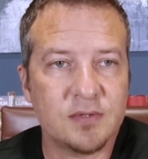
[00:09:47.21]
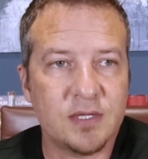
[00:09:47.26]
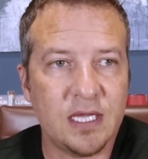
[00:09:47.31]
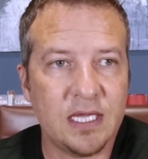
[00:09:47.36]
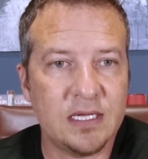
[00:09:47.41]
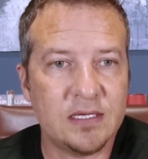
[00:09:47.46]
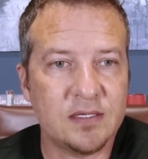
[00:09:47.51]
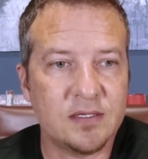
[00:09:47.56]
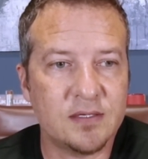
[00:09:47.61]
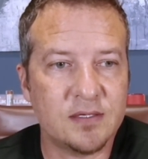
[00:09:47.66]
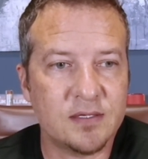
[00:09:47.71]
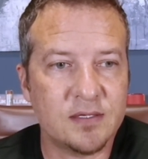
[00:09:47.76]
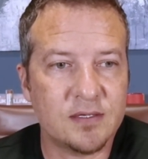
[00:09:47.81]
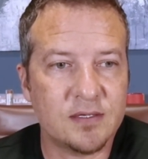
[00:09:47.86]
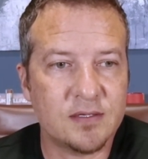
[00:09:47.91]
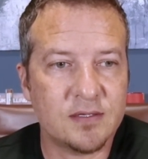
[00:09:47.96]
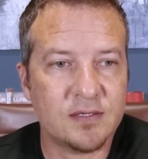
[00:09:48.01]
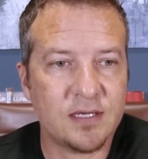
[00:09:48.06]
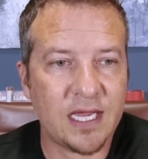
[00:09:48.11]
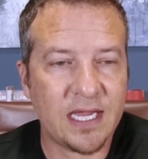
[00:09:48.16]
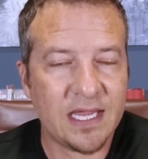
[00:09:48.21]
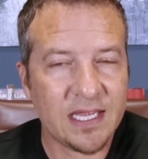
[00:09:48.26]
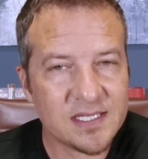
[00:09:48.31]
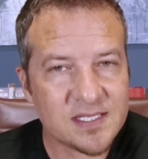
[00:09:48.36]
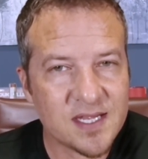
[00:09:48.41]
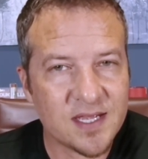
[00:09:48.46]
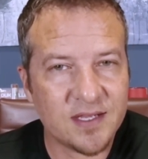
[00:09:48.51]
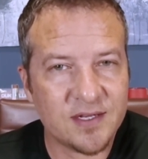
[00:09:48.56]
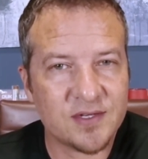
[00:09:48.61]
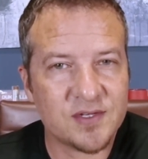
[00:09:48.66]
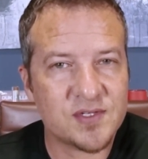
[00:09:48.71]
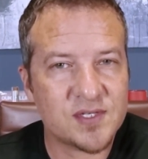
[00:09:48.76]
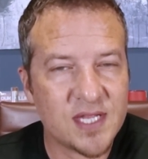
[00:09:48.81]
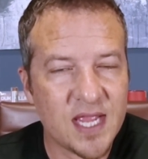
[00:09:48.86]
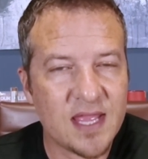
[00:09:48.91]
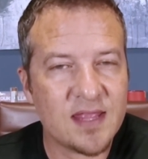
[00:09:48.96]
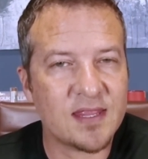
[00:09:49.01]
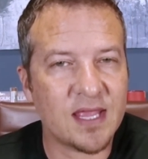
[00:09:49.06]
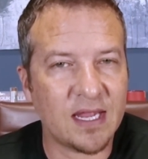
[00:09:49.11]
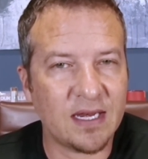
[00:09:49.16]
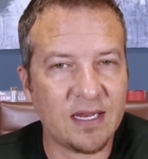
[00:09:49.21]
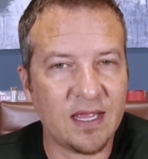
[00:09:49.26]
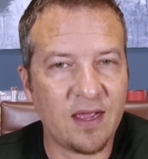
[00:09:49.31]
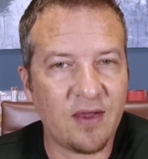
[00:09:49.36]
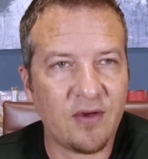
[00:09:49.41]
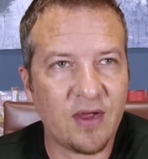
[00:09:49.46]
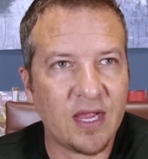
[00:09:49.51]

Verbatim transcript: And I guess I understand that now.